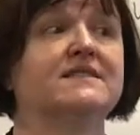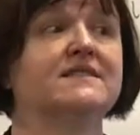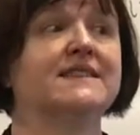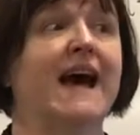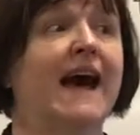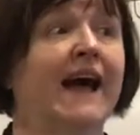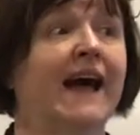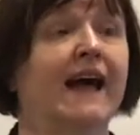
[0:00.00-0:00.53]

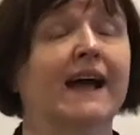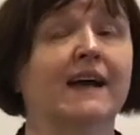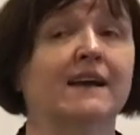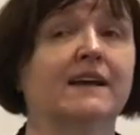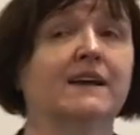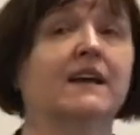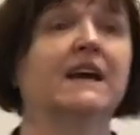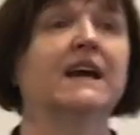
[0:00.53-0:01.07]

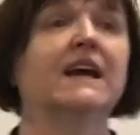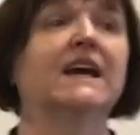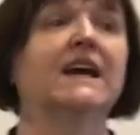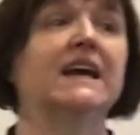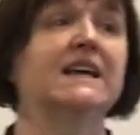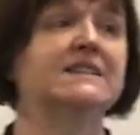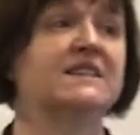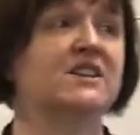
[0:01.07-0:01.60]
Zach
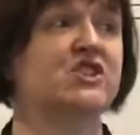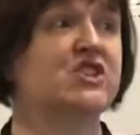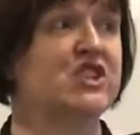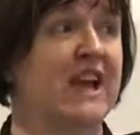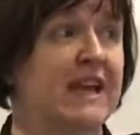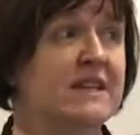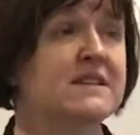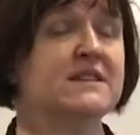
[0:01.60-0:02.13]
is
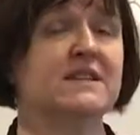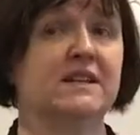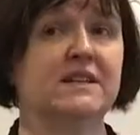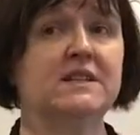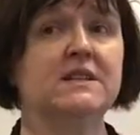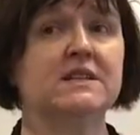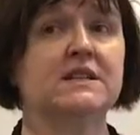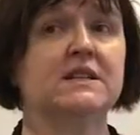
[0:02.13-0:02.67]

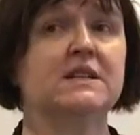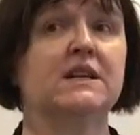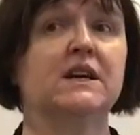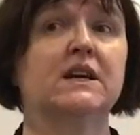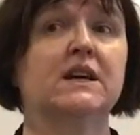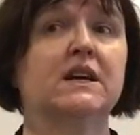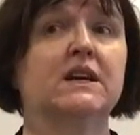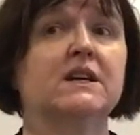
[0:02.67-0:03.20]
adjacent
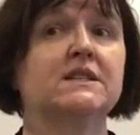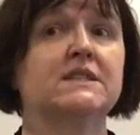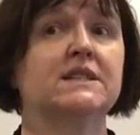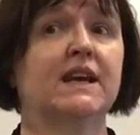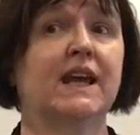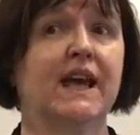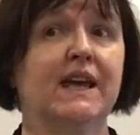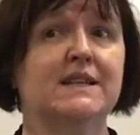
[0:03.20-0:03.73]

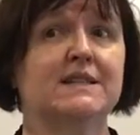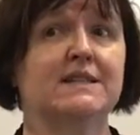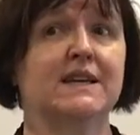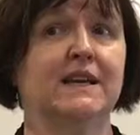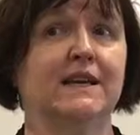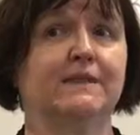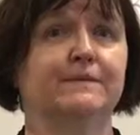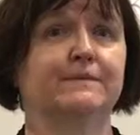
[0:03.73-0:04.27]
to
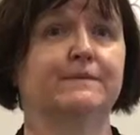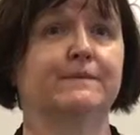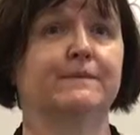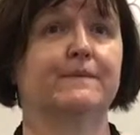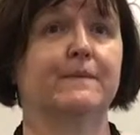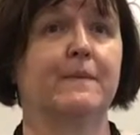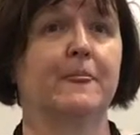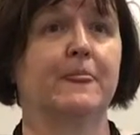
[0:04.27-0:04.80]
Casey.
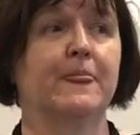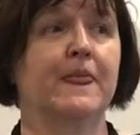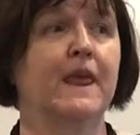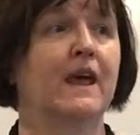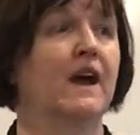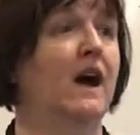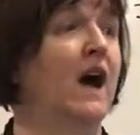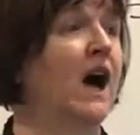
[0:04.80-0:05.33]

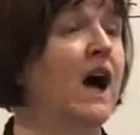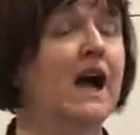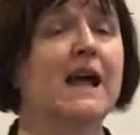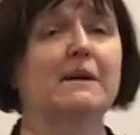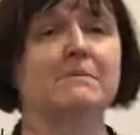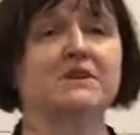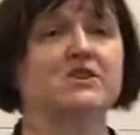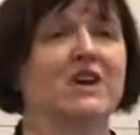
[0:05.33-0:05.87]
I
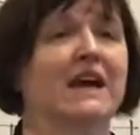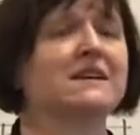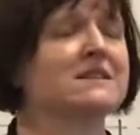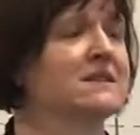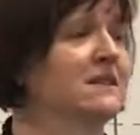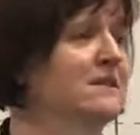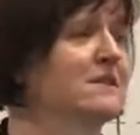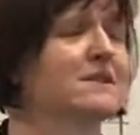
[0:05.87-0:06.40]
am
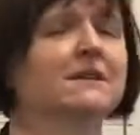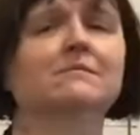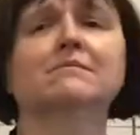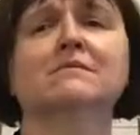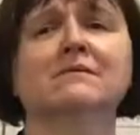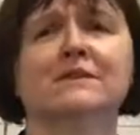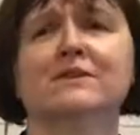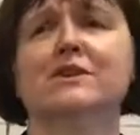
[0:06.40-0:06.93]
adjacent
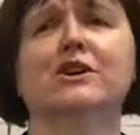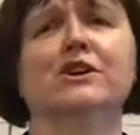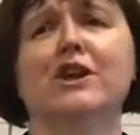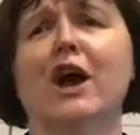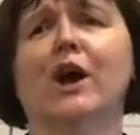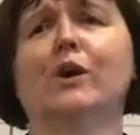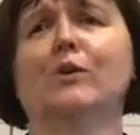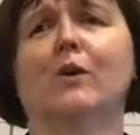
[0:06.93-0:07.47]
to
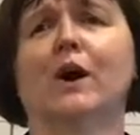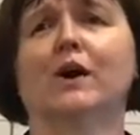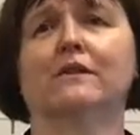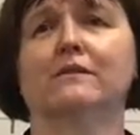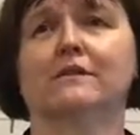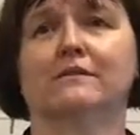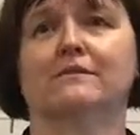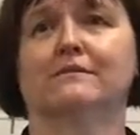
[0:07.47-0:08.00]
no one.